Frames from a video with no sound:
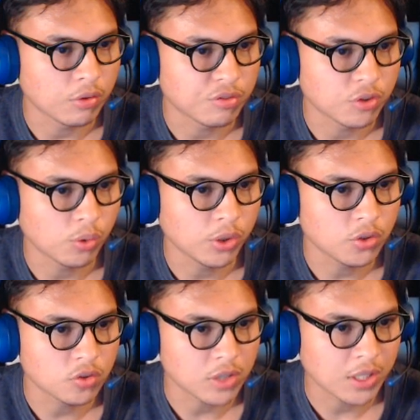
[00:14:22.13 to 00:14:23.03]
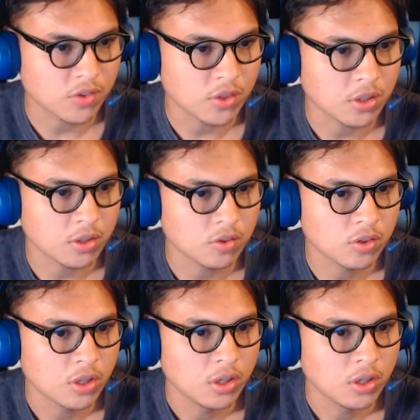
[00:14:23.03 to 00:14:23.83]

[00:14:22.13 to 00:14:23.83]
If you don't want to use legacy keys,